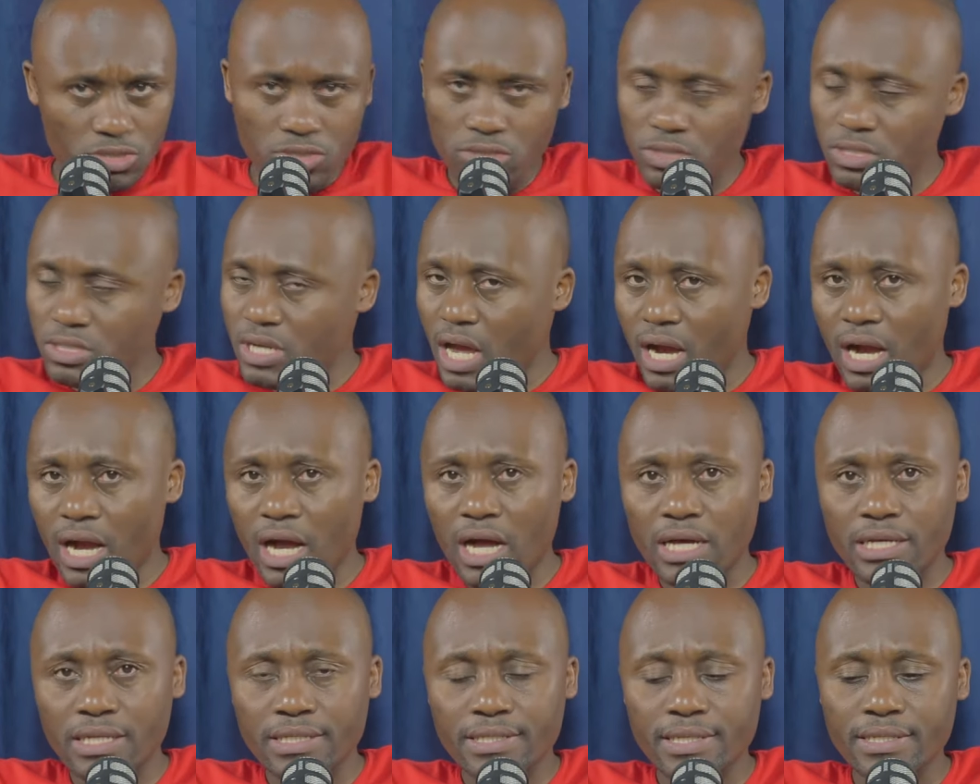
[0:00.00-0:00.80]
Yaga
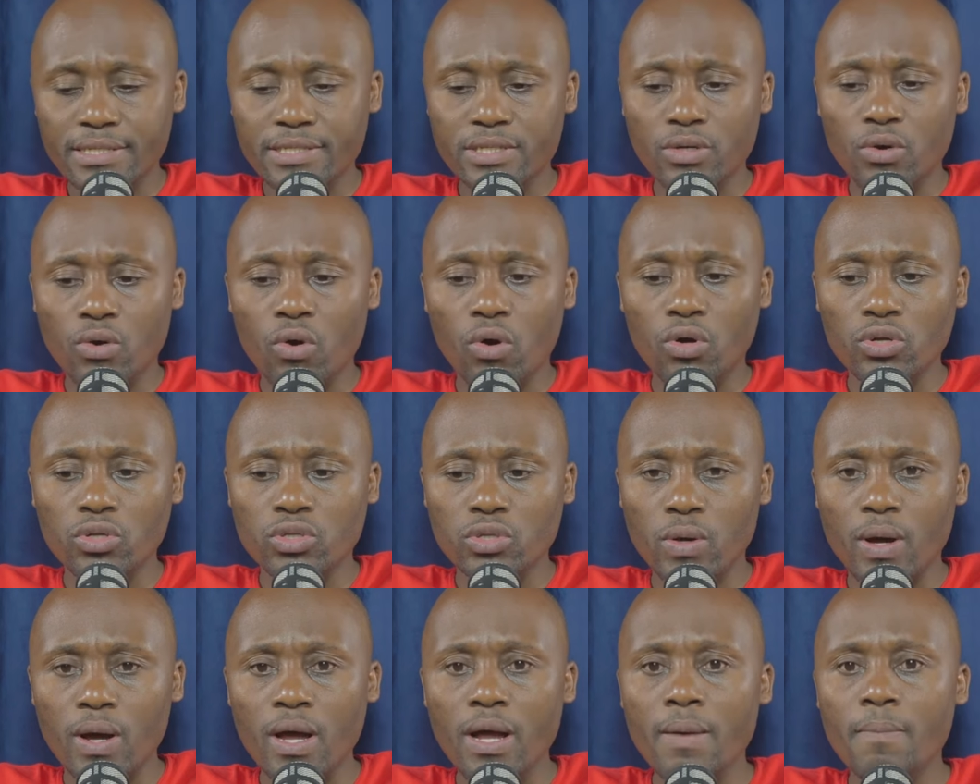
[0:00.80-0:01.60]
Zizi
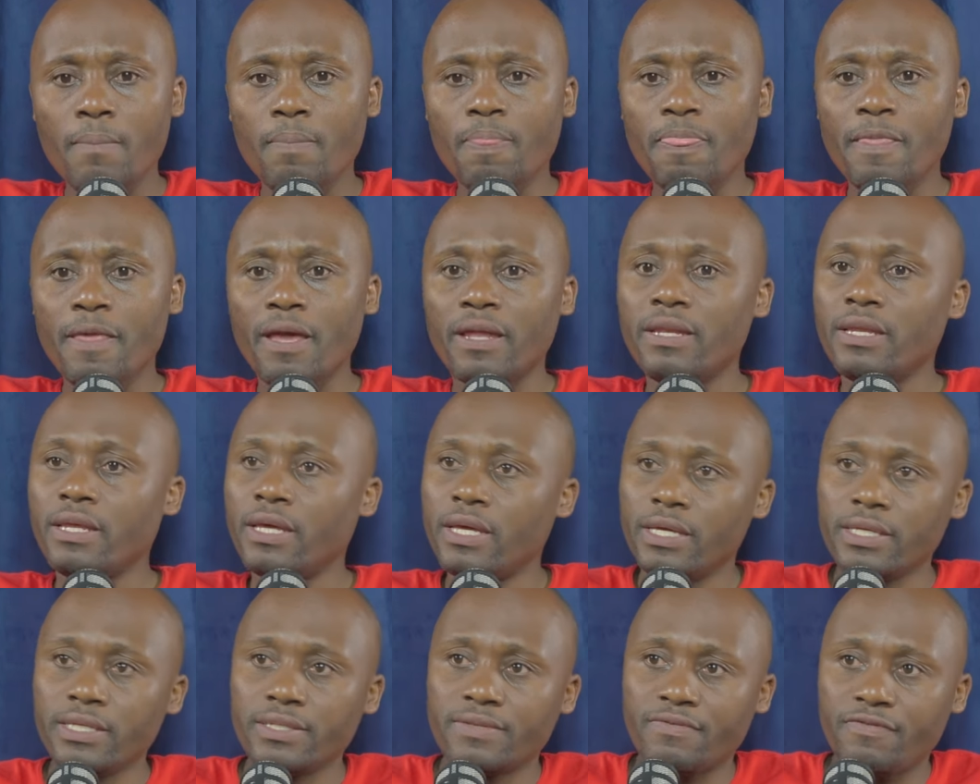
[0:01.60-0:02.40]
Kodwa and
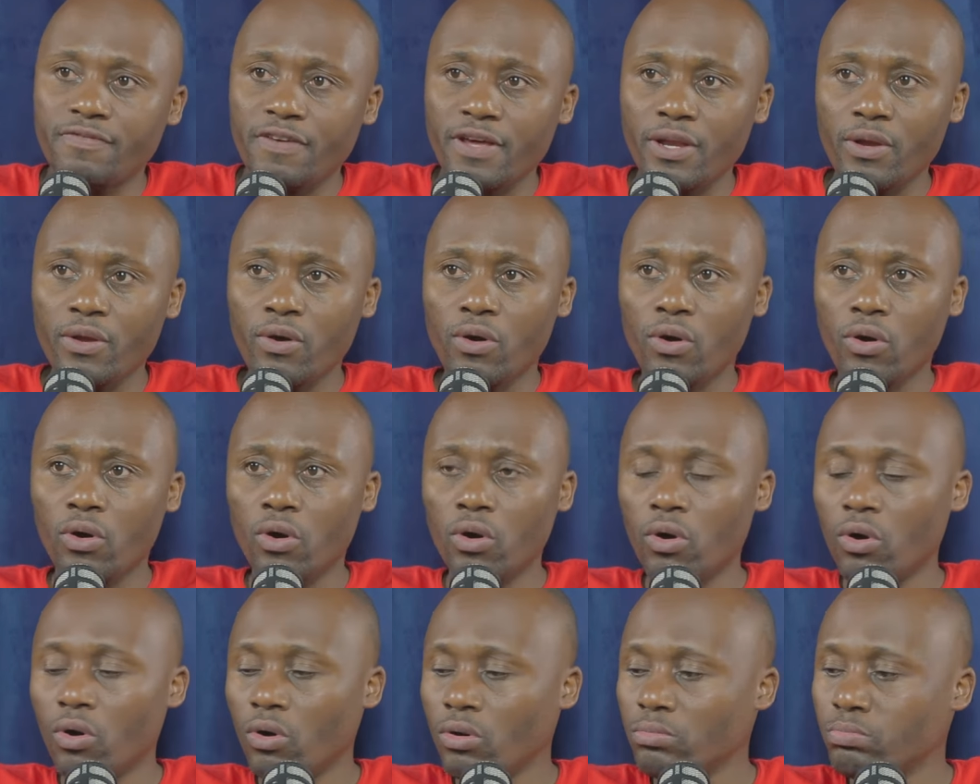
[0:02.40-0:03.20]
his
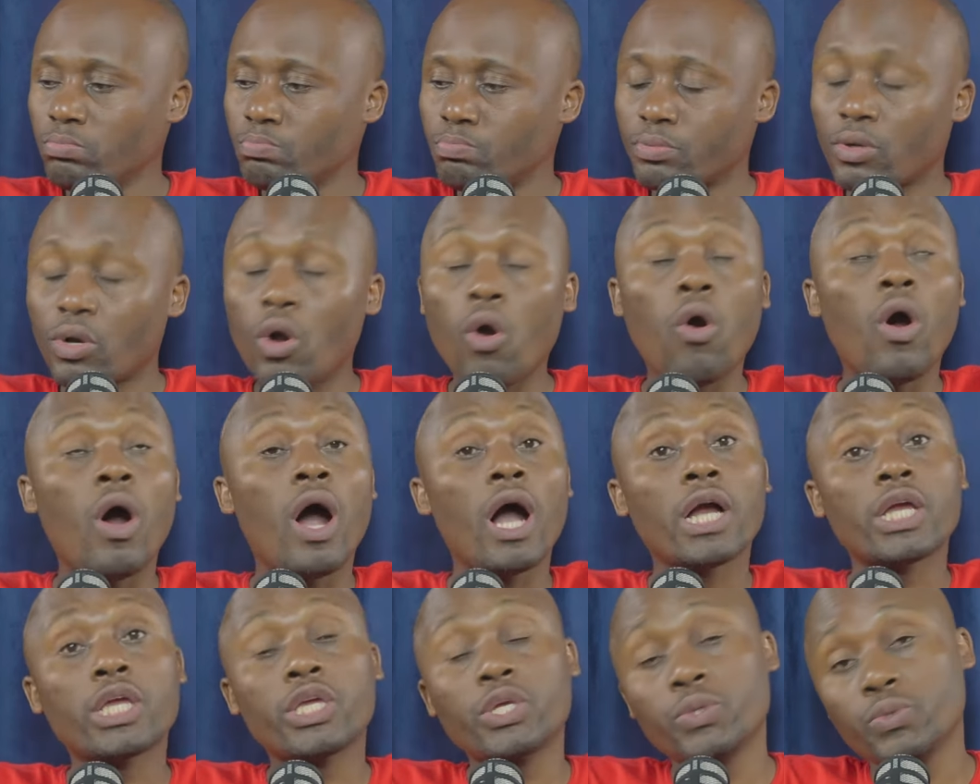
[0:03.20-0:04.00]
fellow
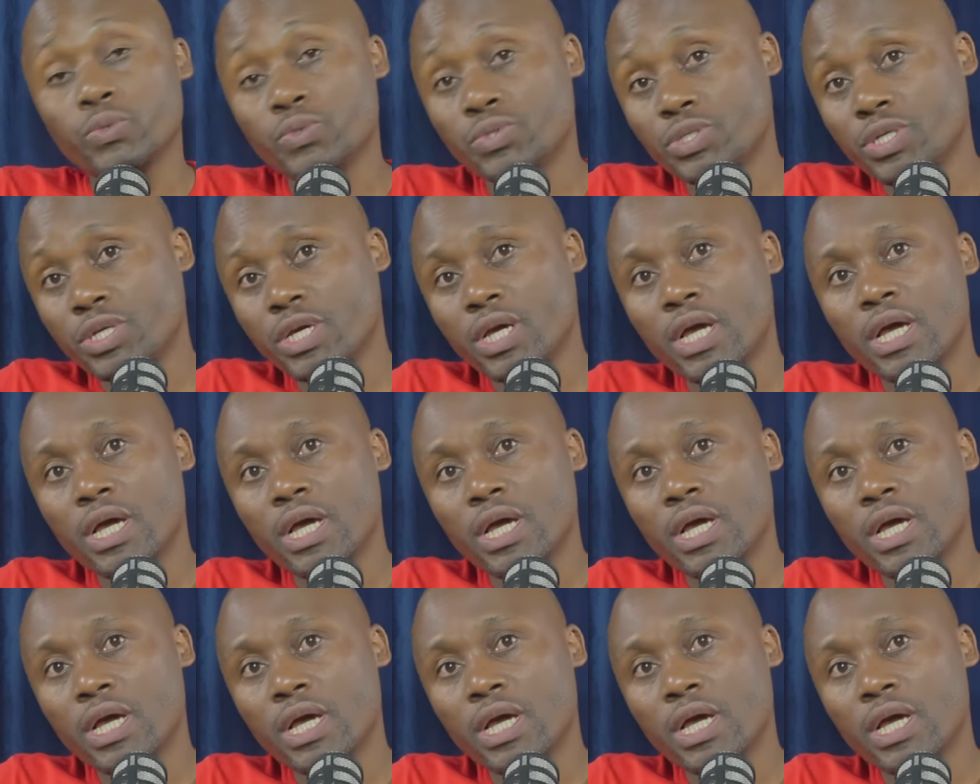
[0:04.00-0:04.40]
co-accused.